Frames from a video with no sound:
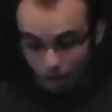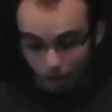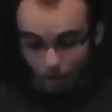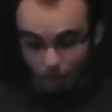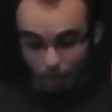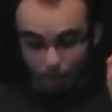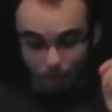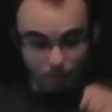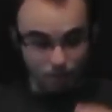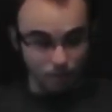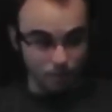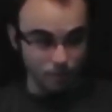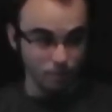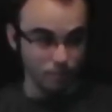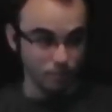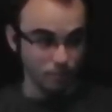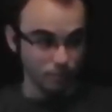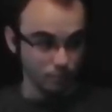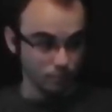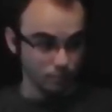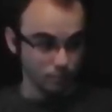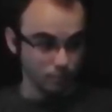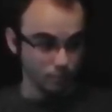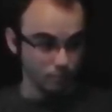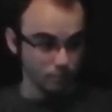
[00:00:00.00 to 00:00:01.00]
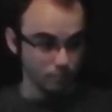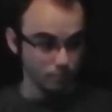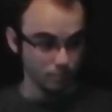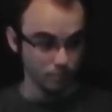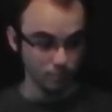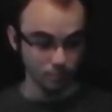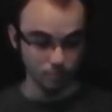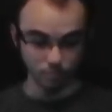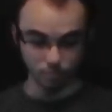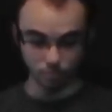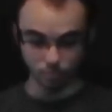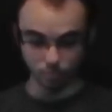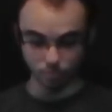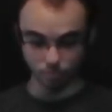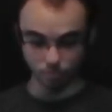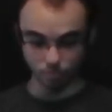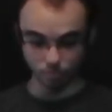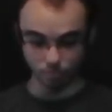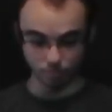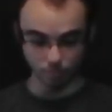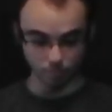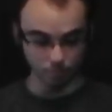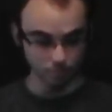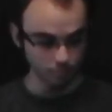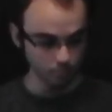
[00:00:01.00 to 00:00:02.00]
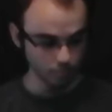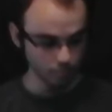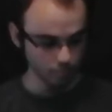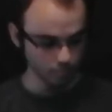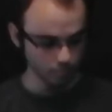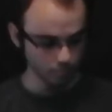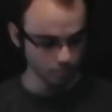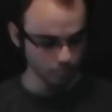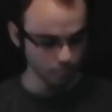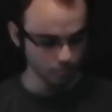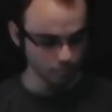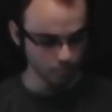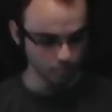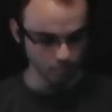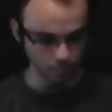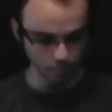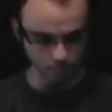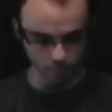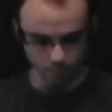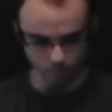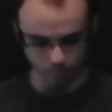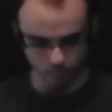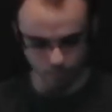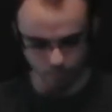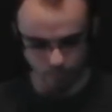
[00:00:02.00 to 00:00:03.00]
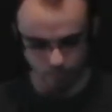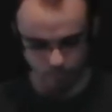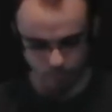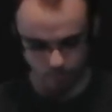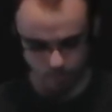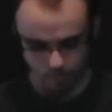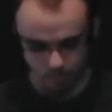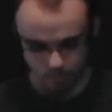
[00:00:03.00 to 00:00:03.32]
[no speech]